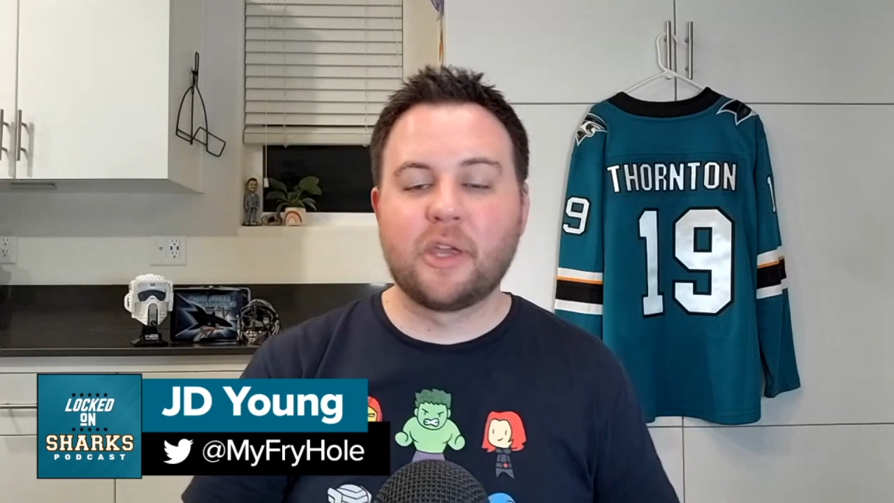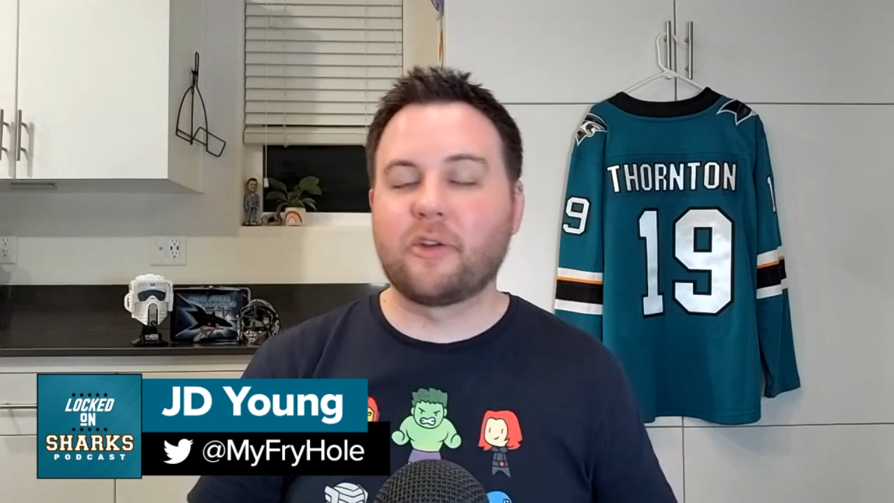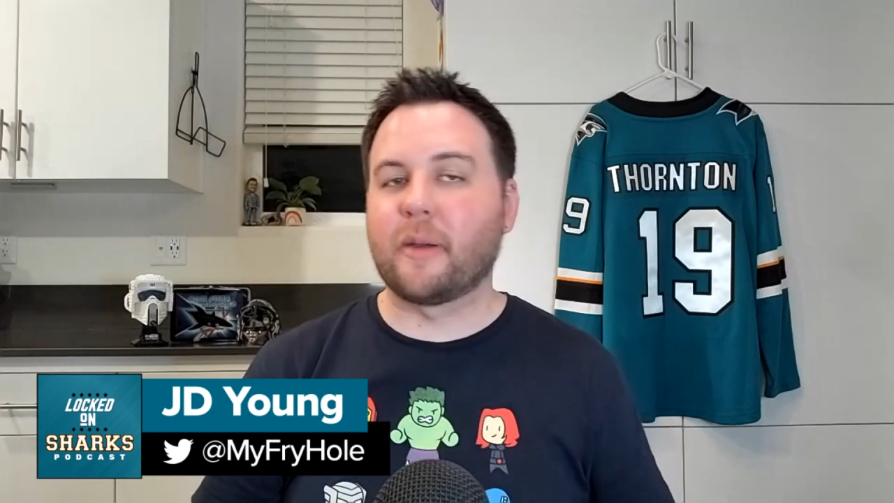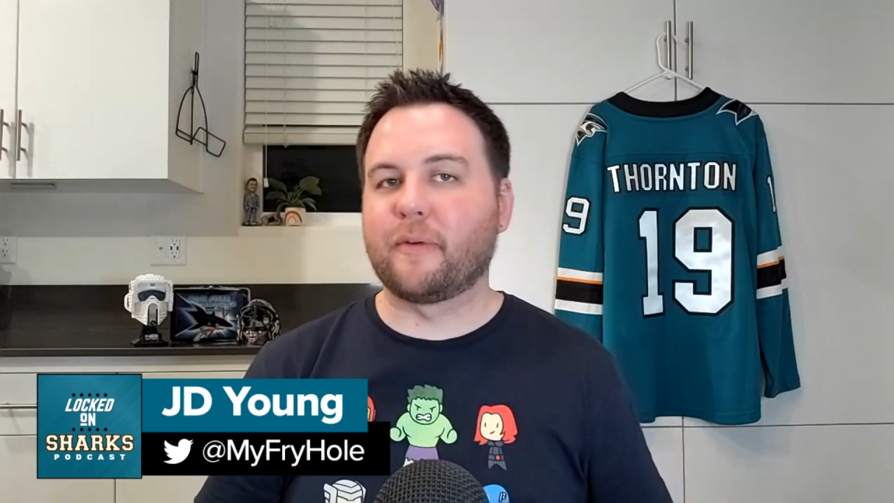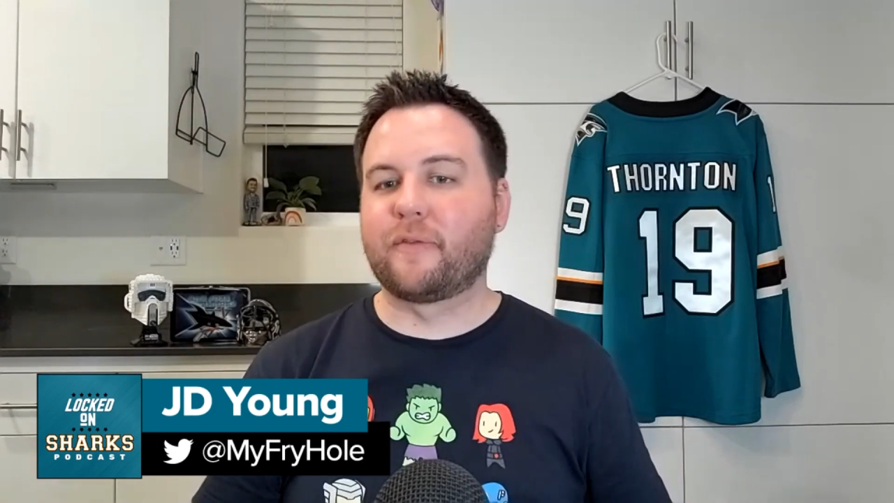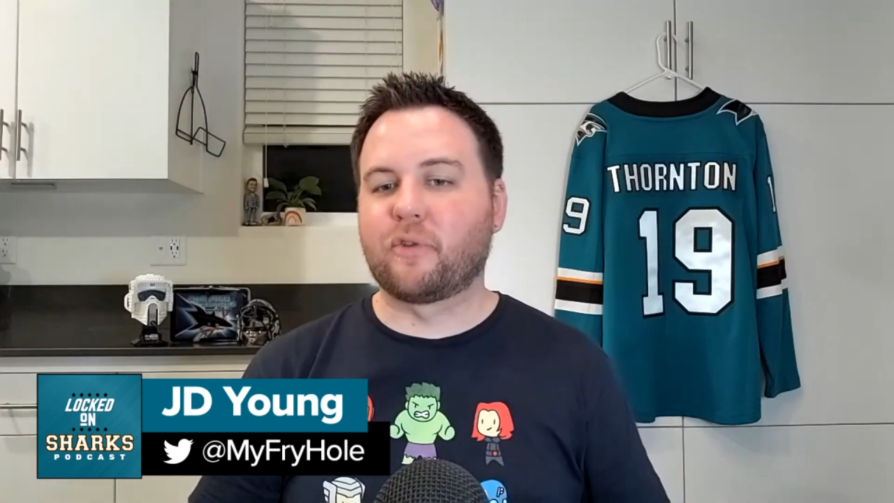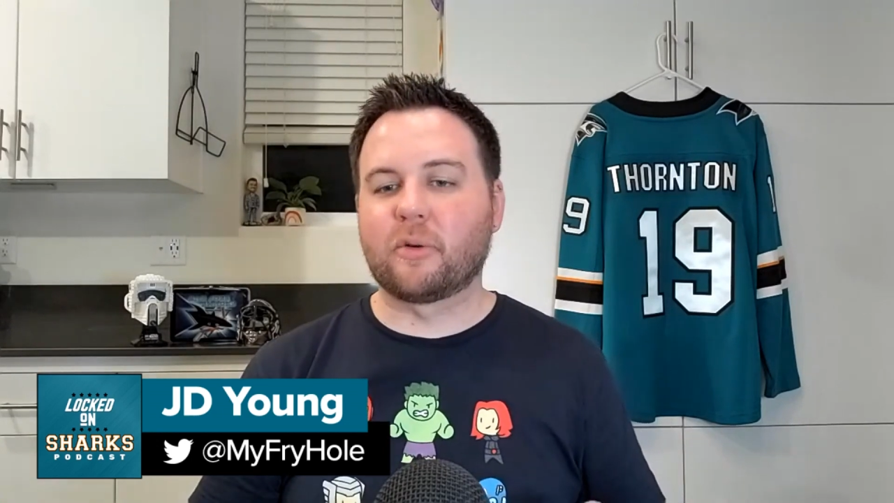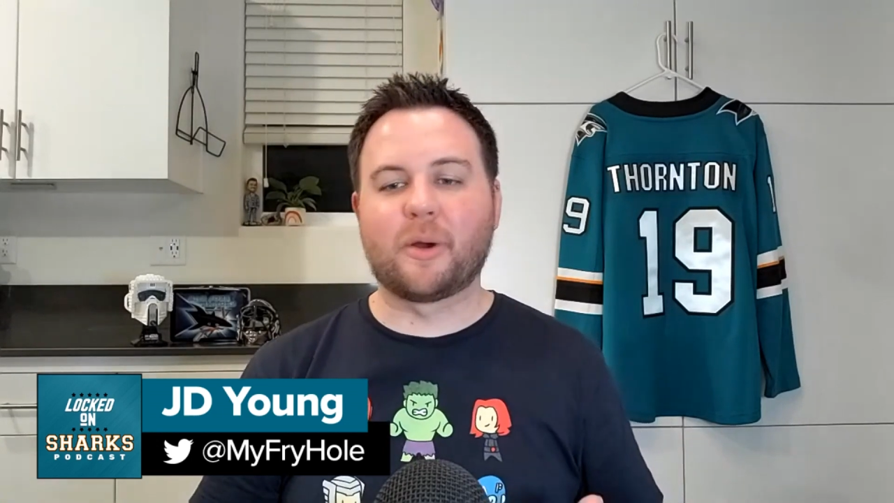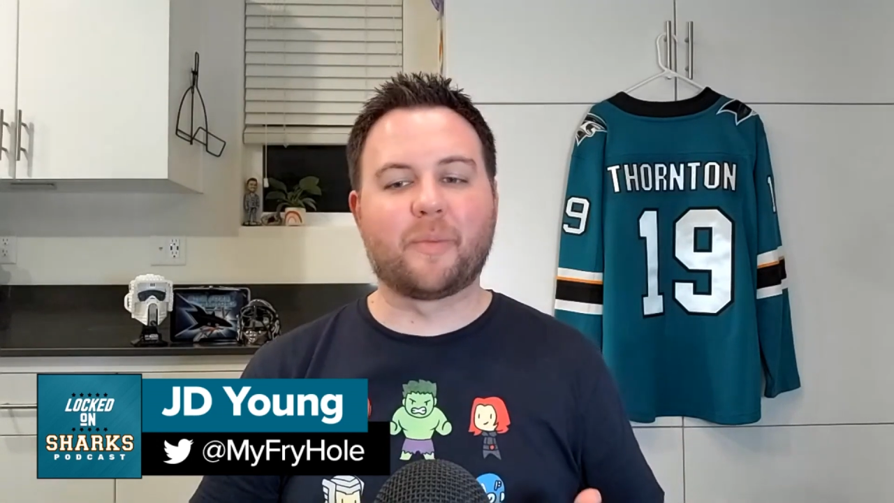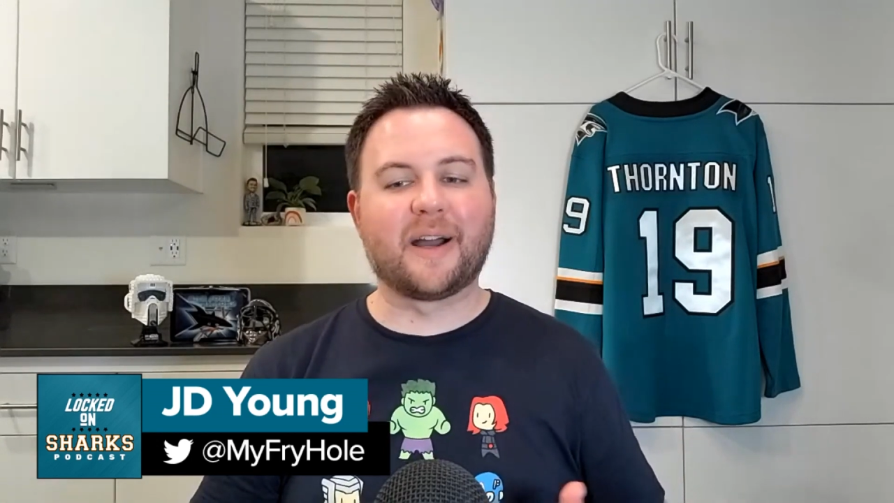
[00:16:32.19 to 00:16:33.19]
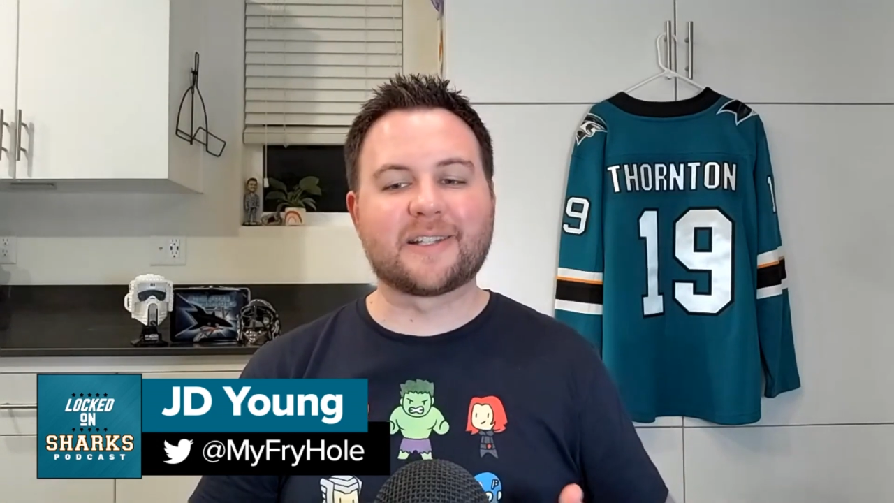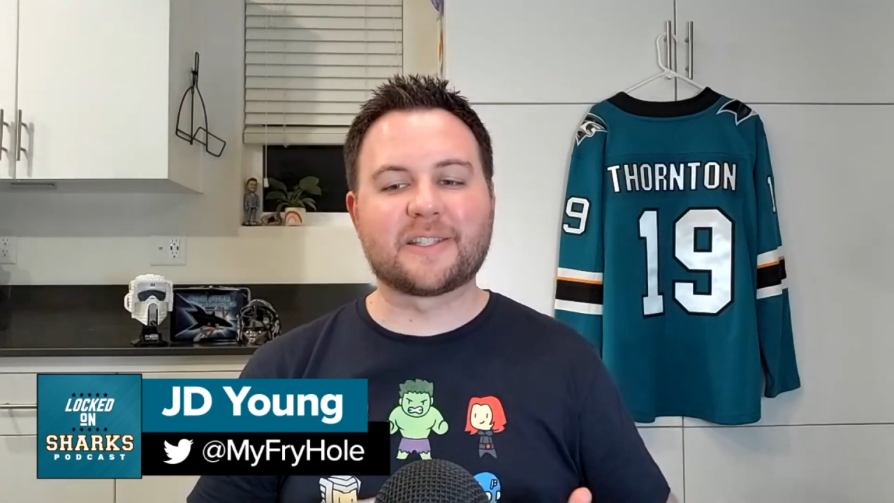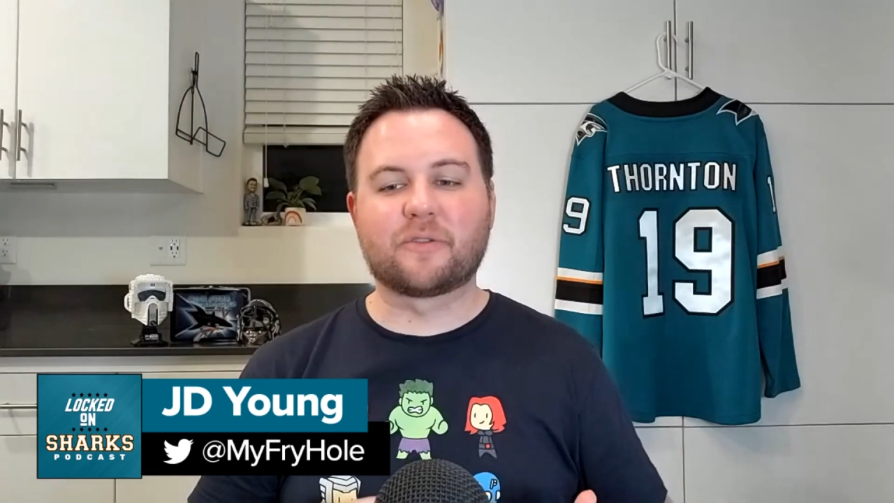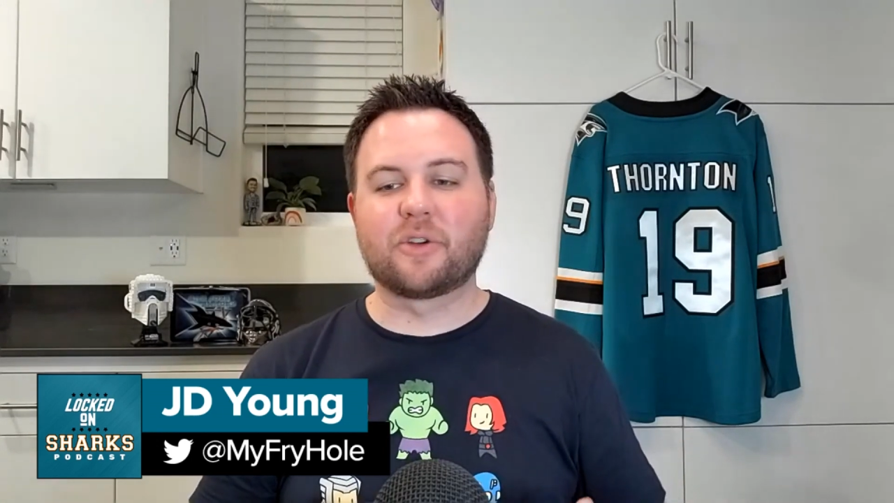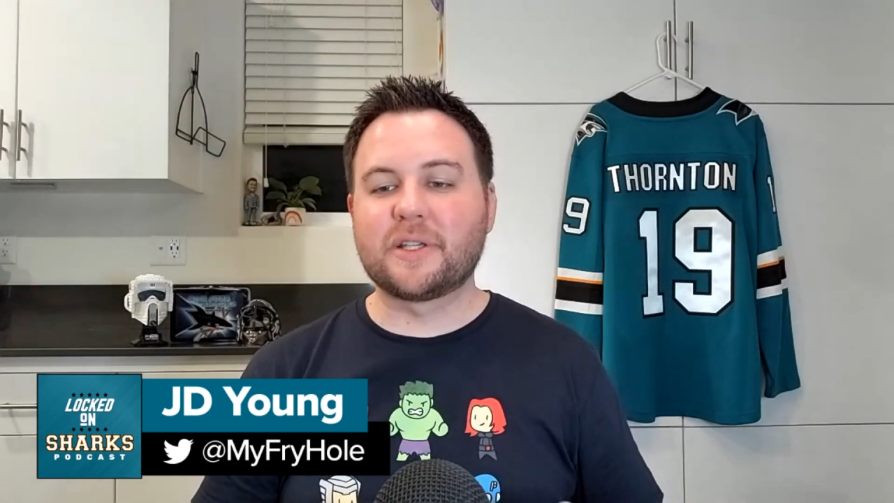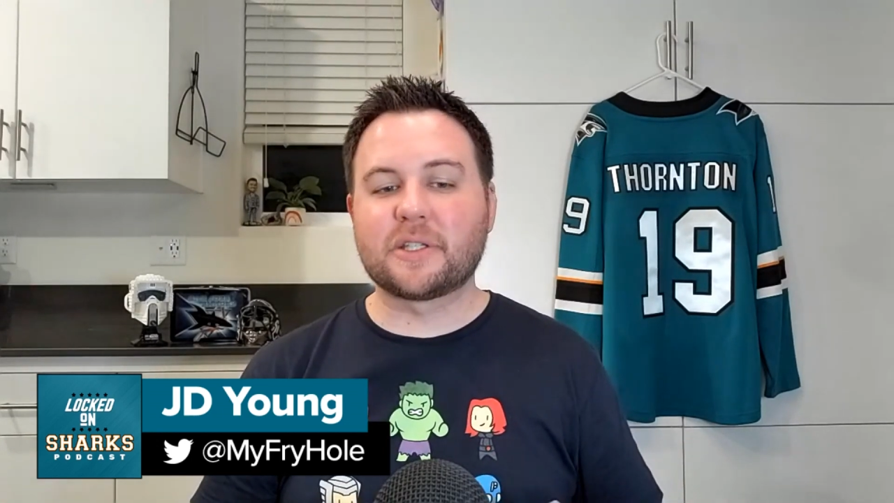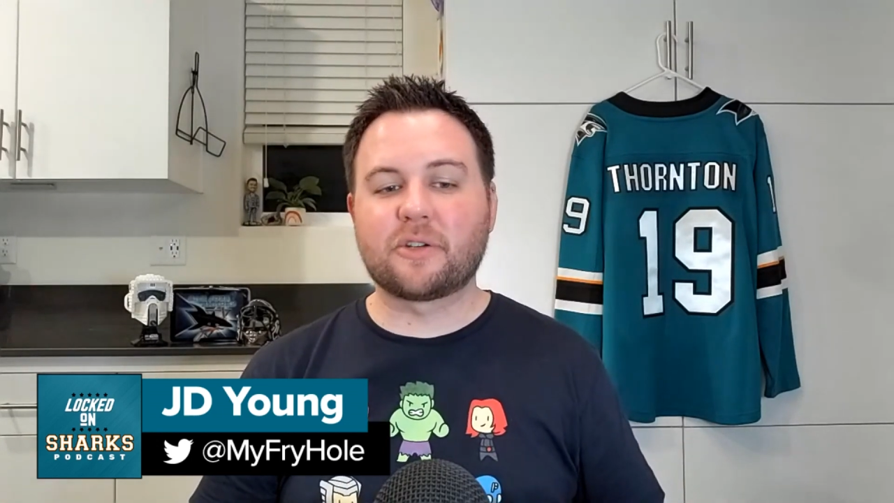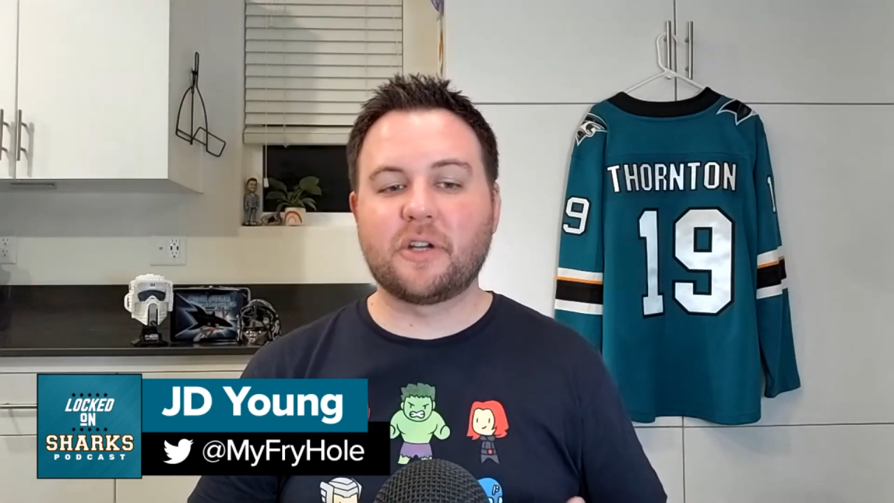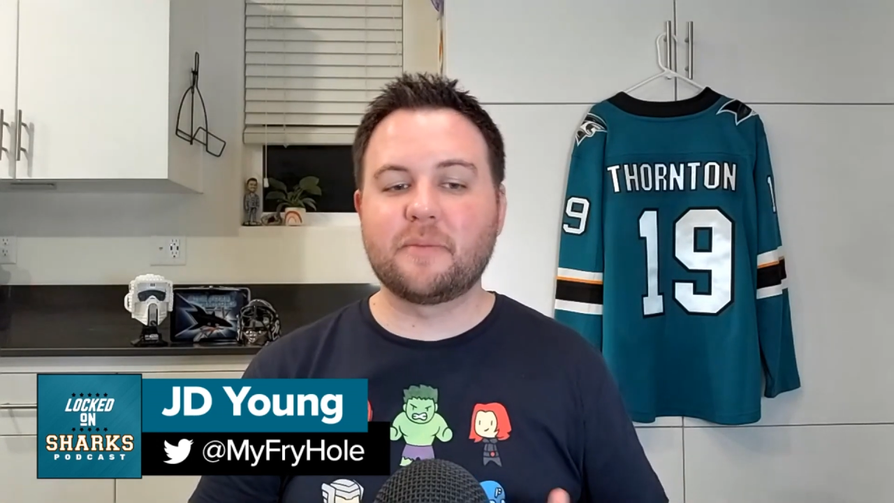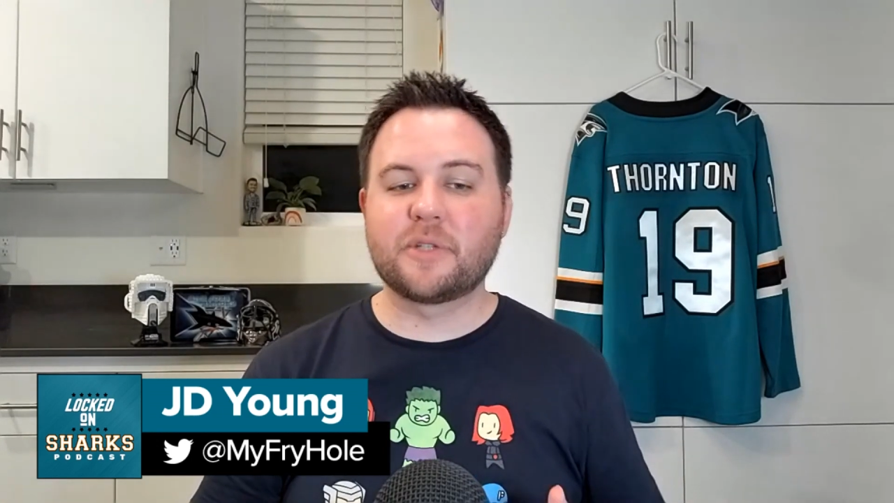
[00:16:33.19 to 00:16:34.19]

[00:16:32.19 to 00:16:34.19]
You grab a 4-bar box of cookies and cream,